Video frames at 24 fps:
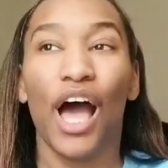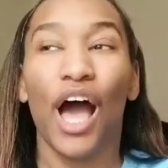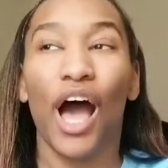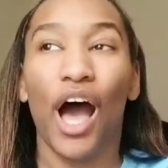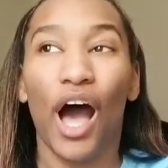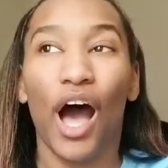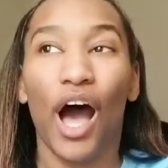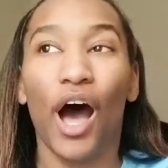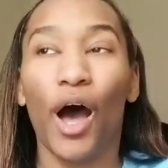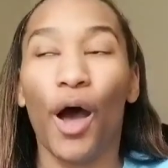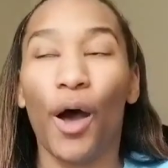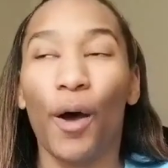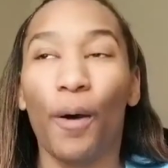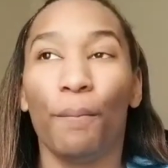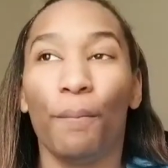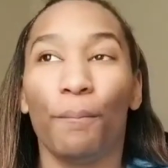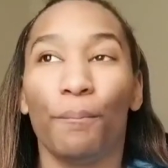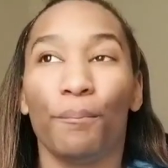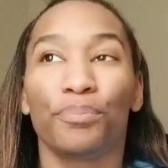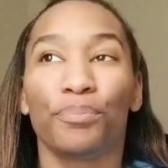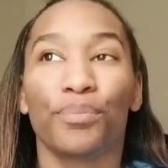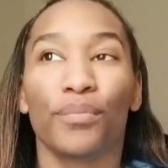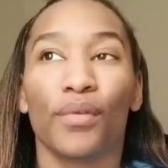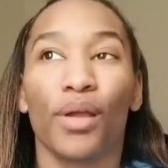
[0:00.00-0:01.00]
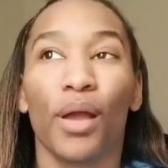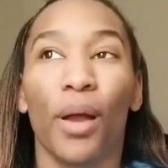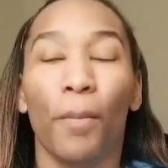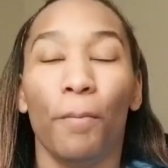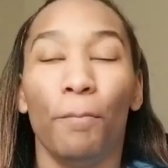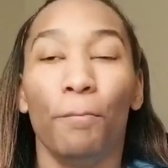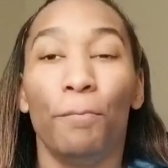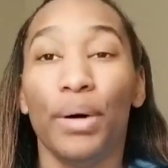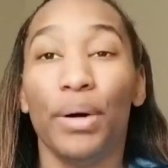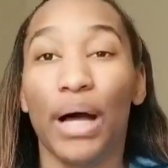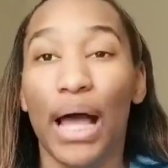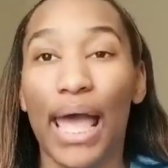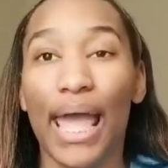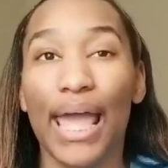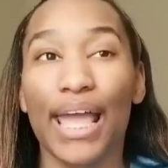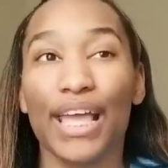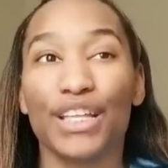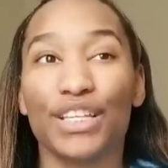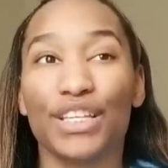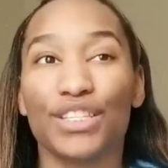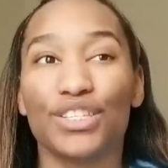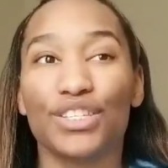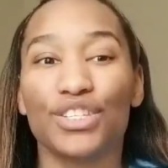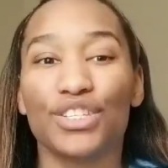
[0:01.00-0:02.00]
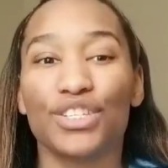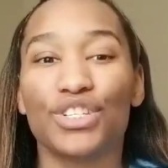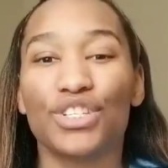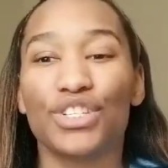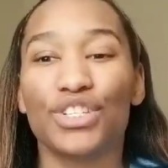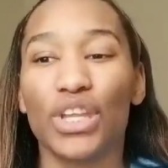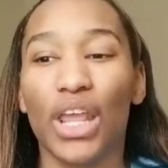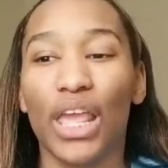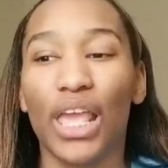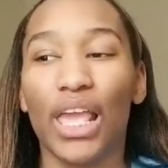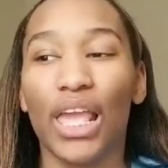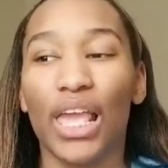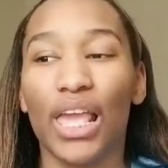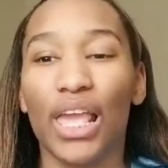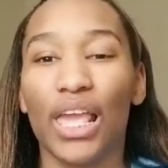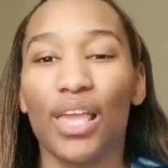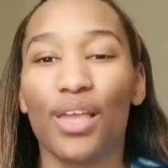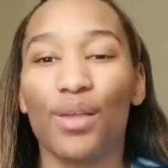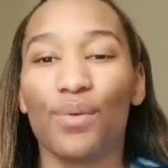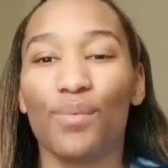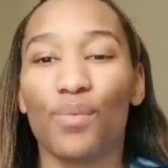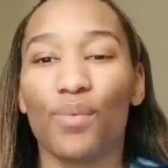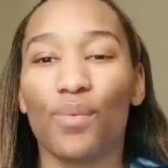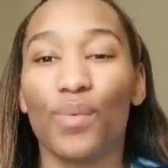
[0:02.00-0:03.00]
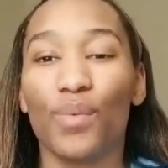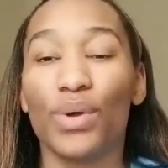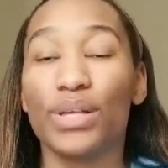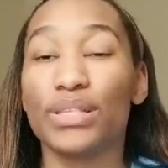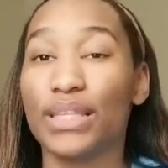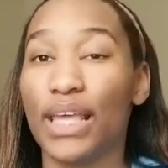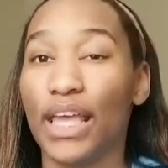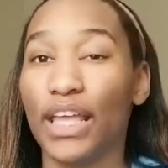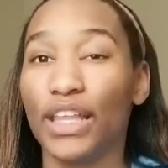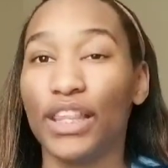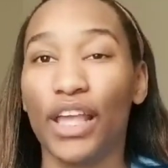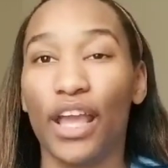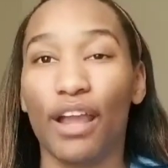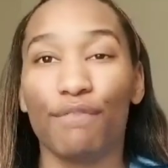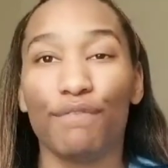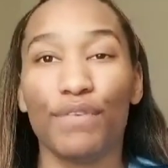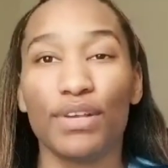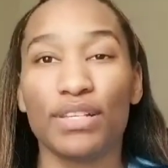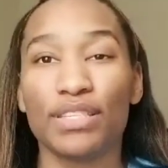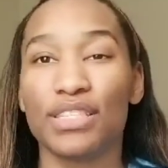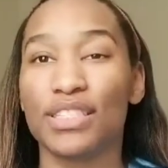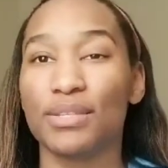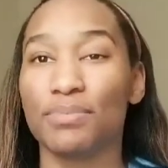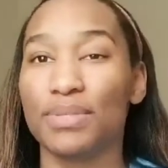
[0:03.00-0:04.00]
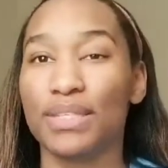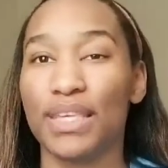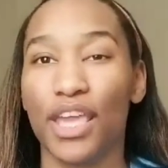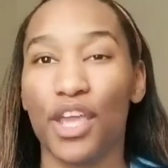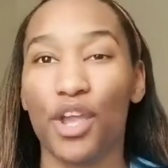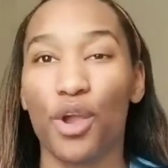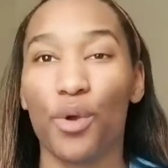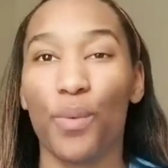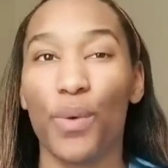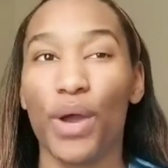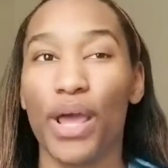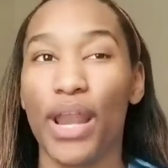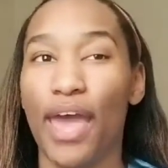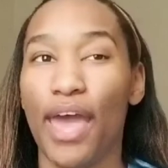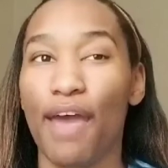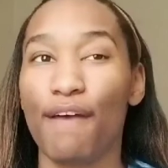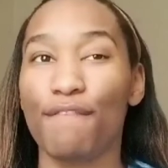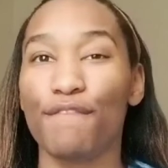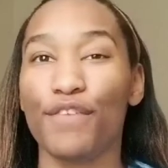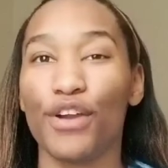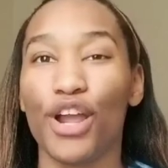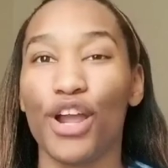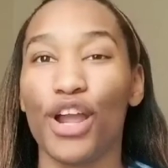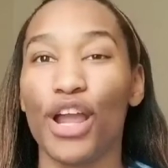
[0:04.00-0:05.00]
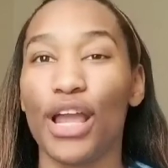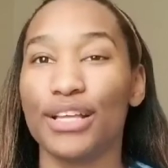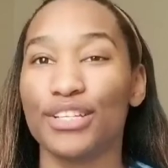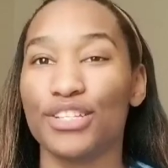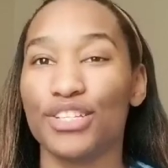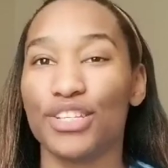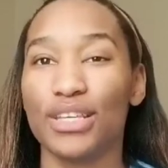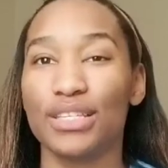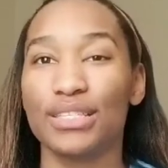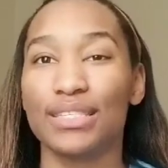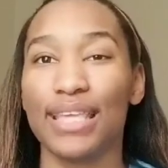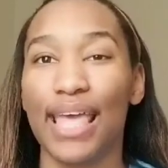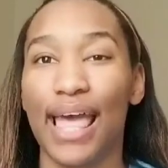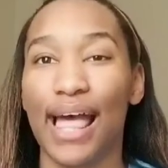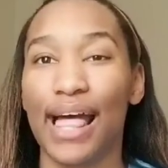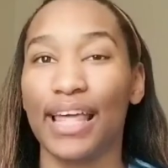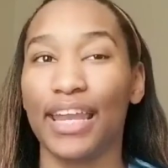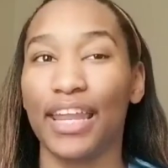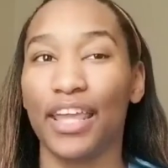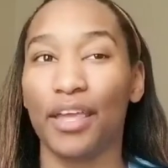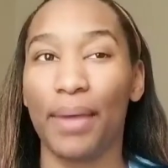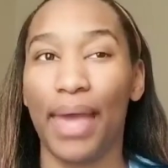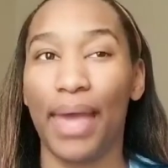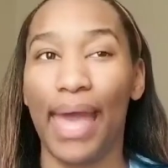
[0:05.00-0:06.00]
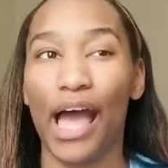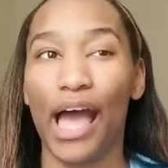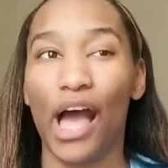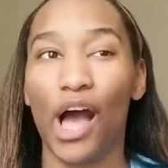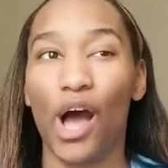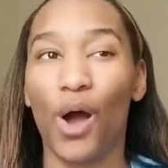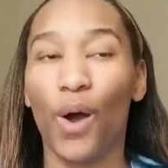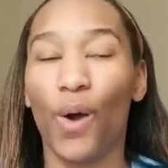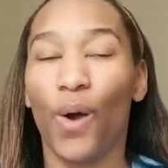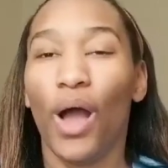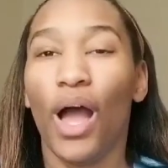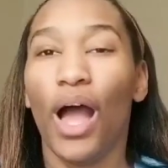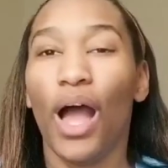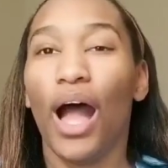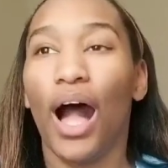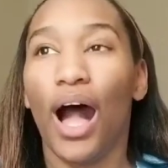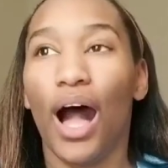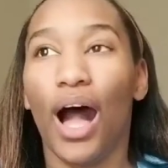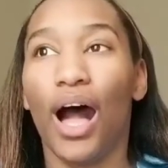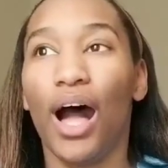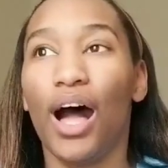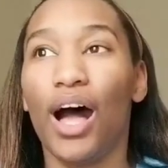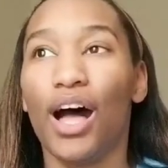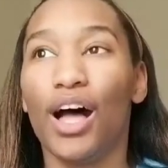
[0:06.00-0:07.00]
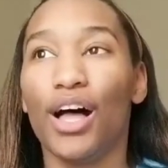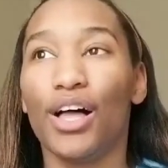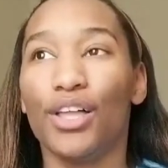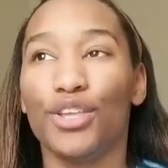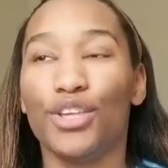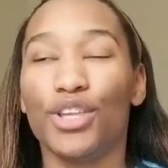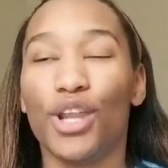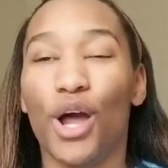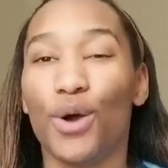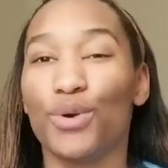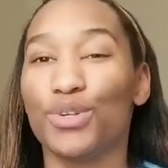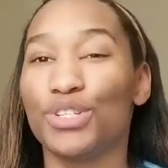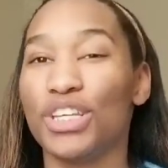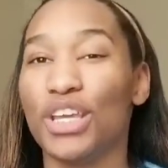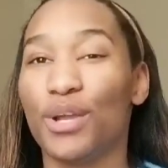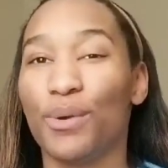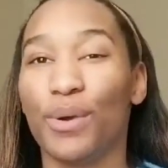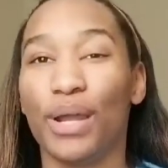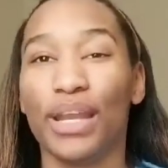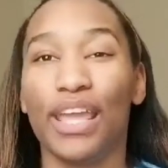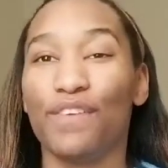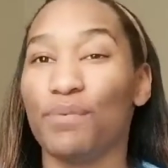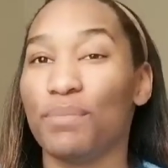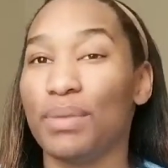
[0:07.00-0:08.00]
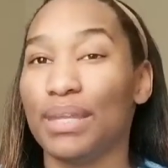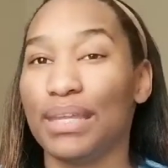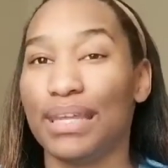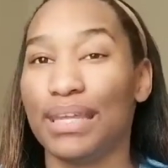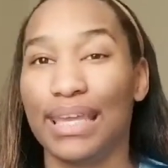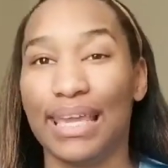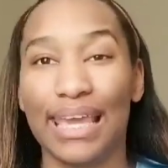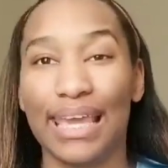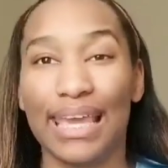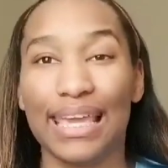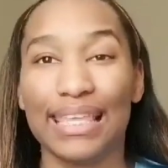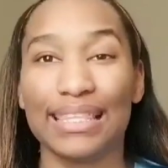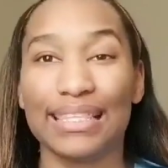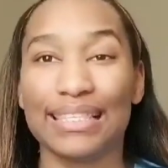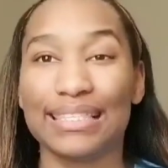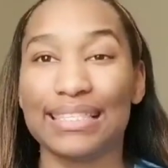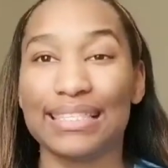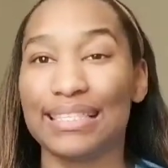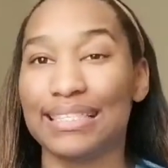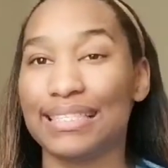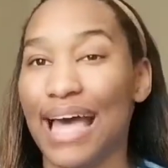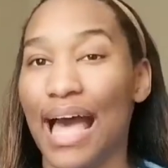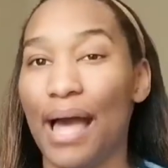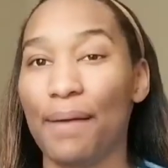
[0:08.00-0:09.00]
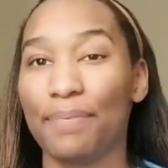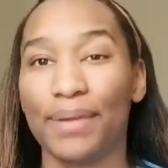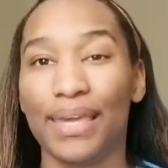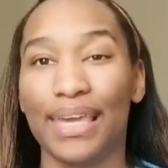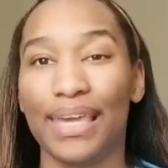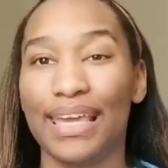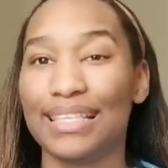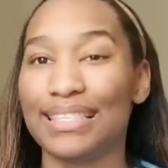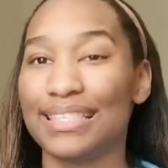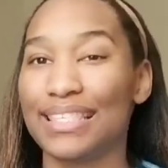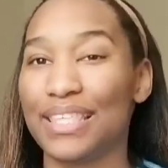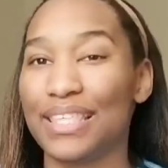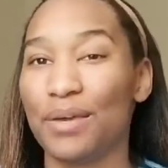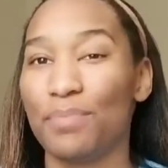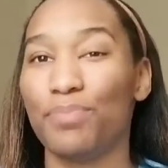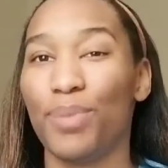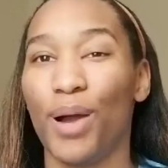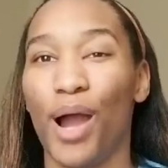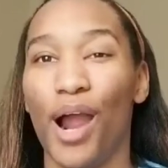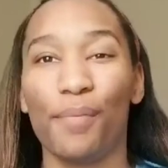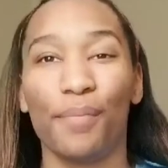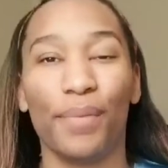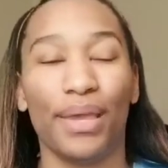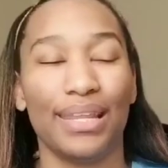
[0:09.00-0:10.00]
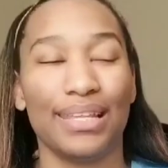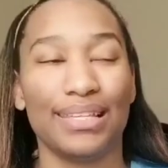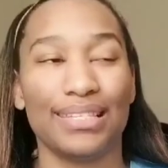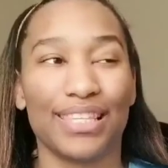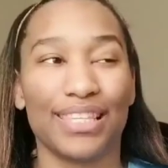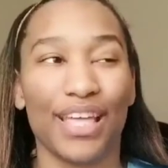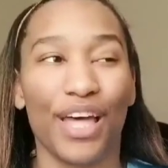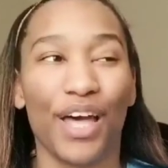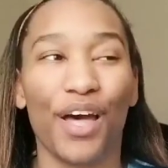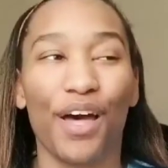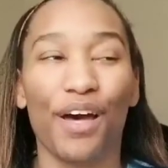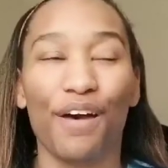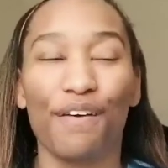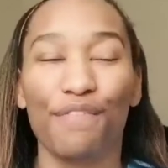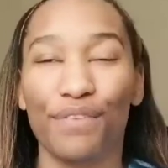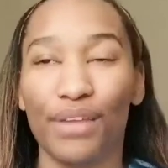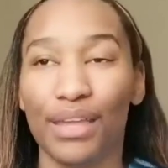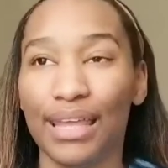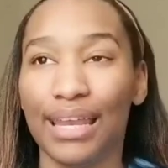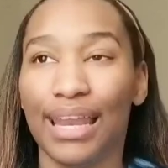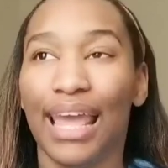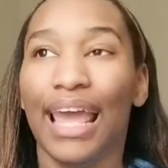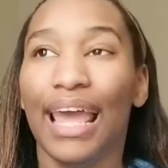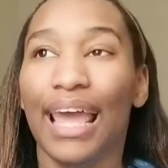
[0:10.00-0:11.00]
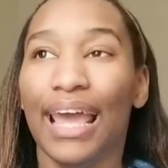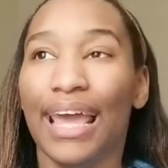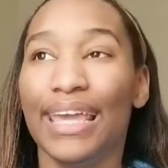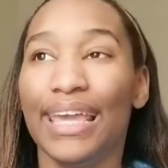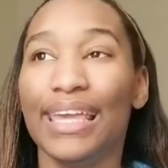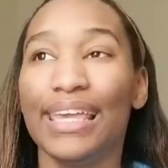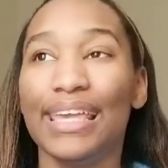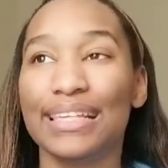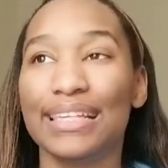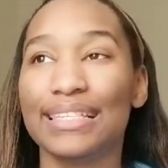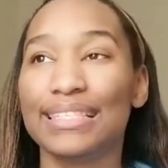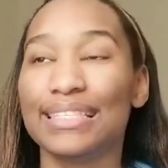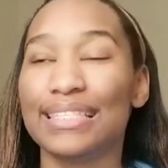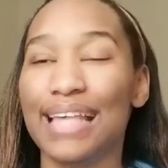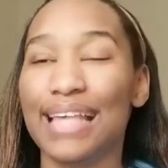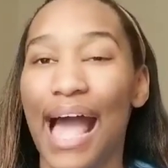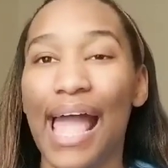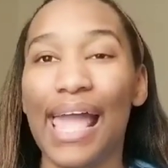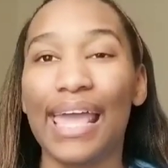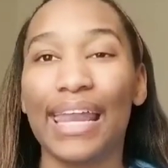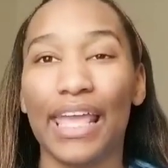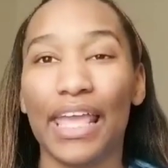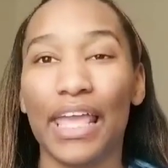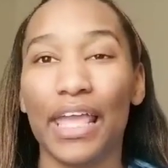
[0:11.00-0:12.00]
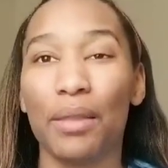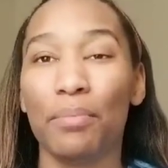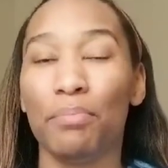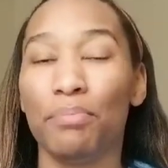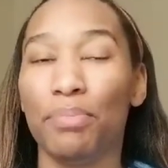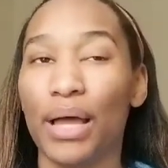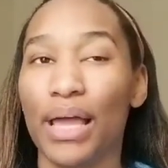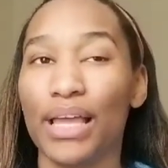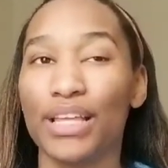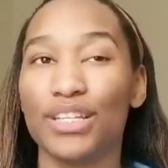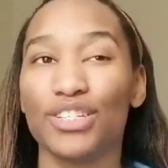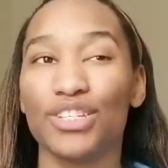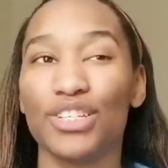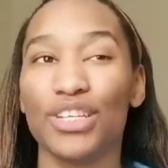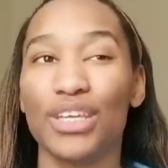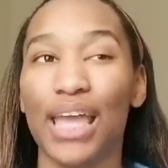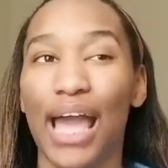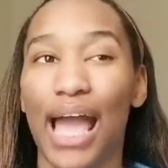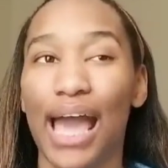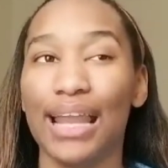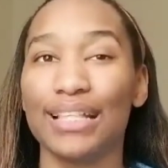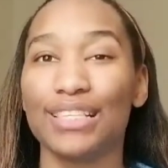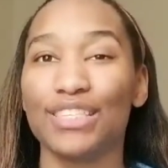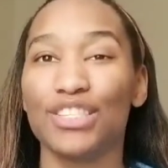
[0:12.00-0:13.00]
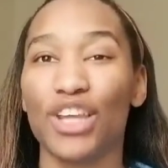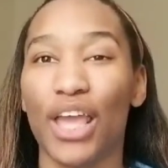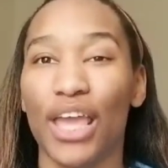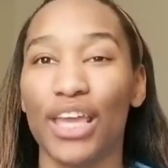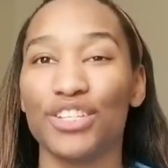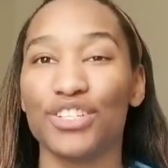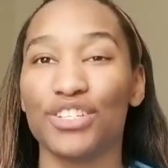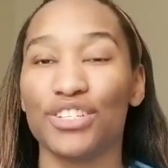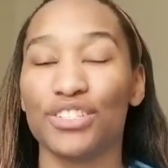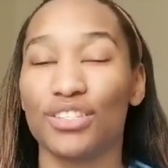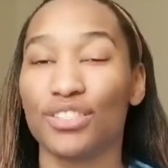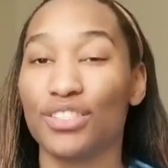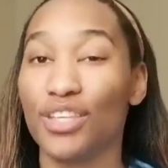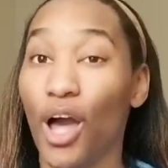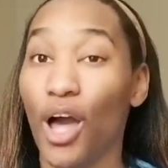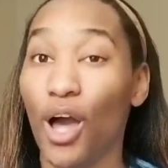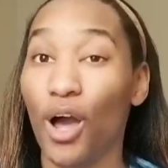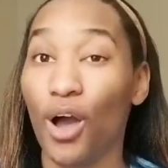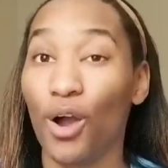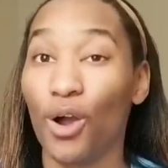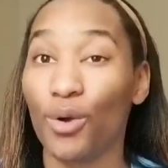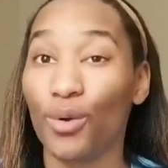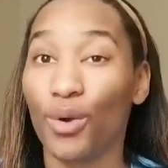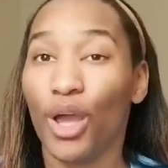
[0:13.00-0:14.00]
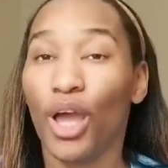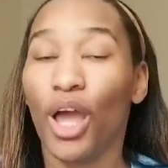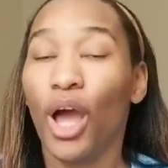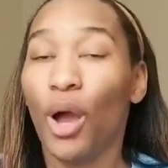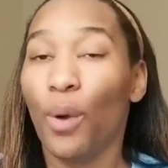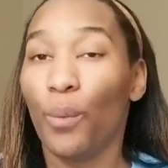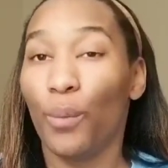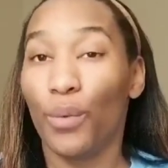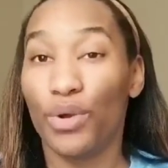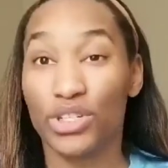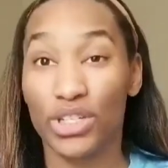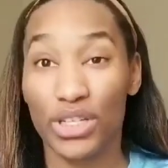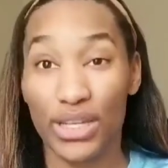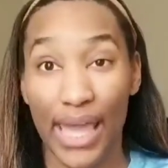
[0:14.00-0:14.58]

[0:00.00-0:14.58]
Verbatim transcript: Um, but she was in there fixing some tea or whatever, and she's telling him how uh, you know, she going to give him the key, the top key to the apartment and stuff, and he excited, but she kind of changes the tone when she